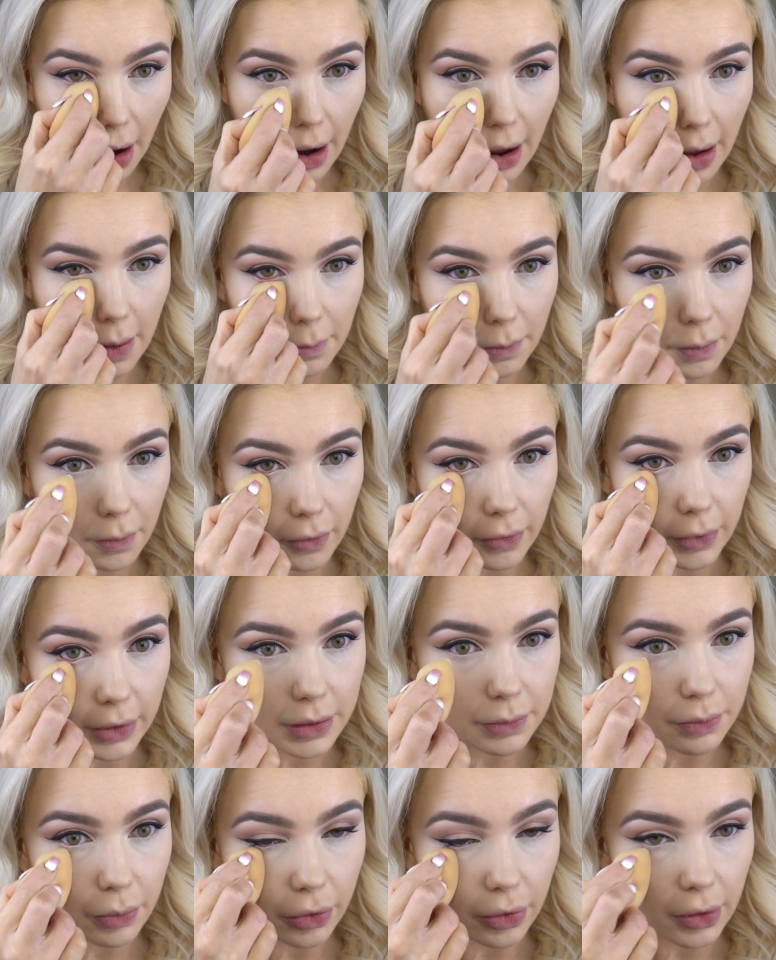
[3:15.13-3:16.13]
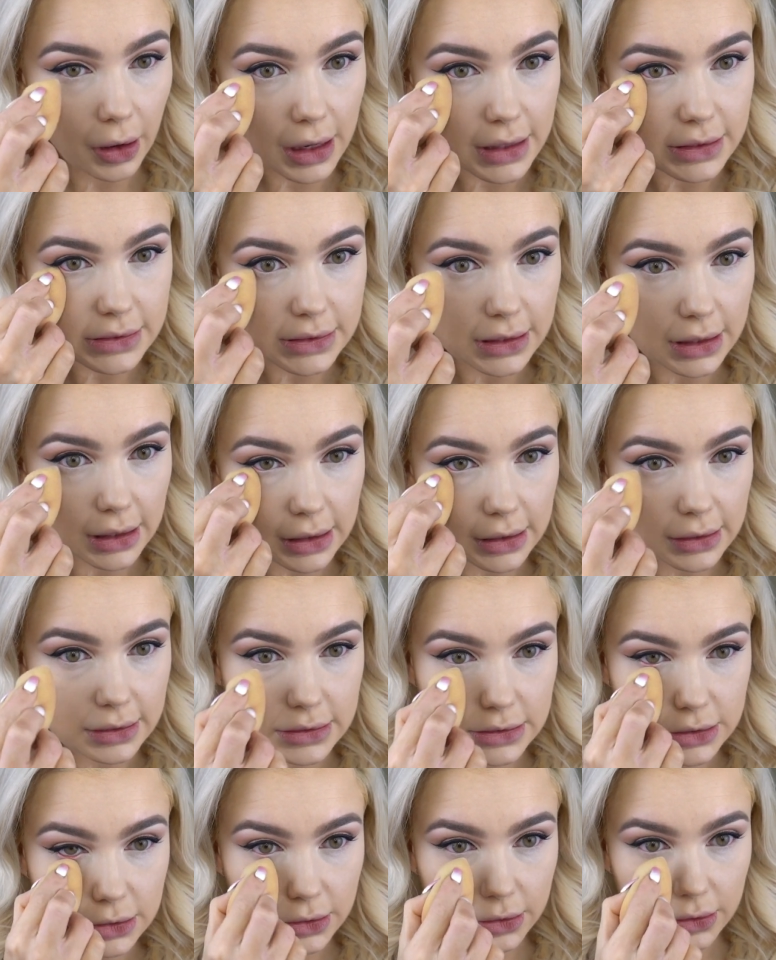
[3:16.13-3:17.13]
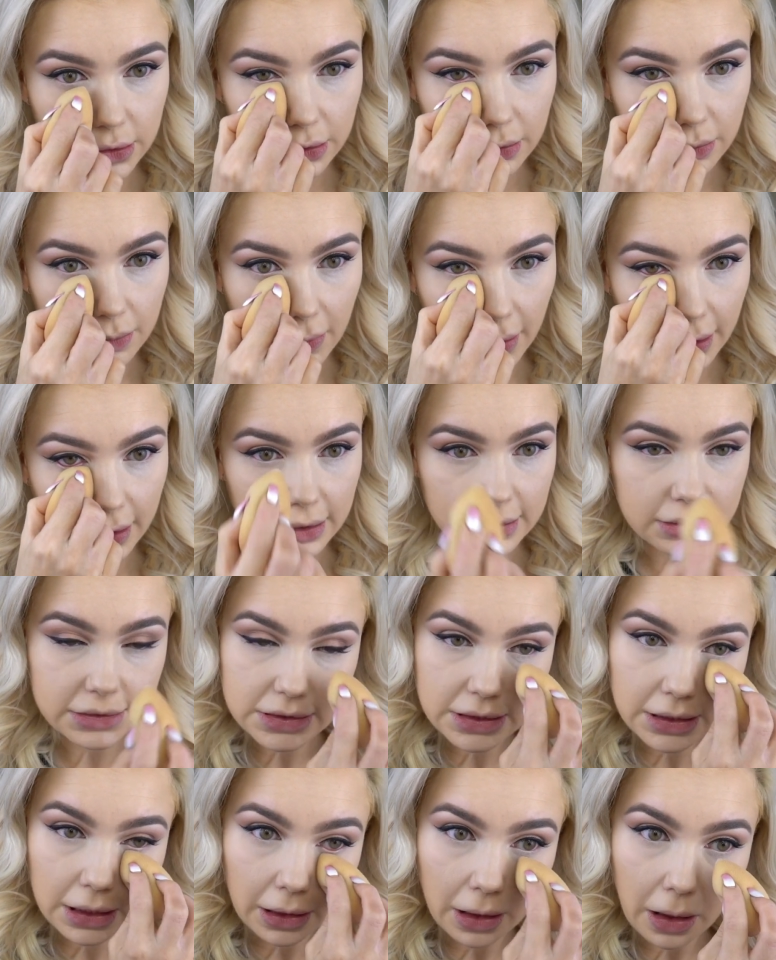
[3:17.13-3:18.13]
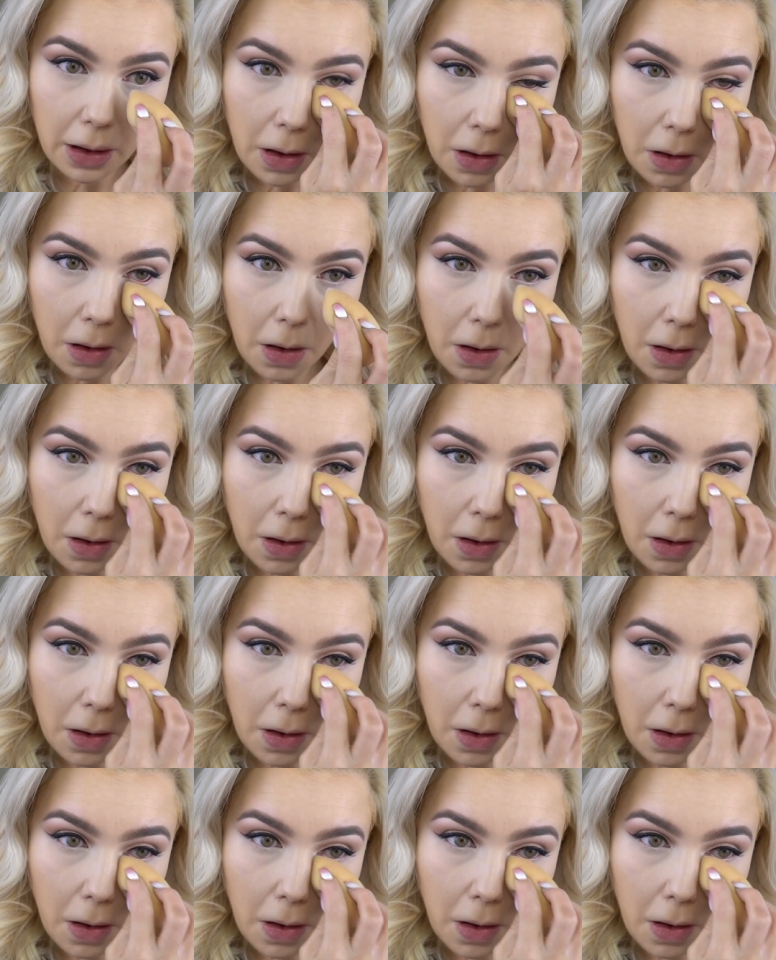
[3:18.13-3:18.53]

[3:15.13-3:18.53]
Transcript: and really press it into my concealer.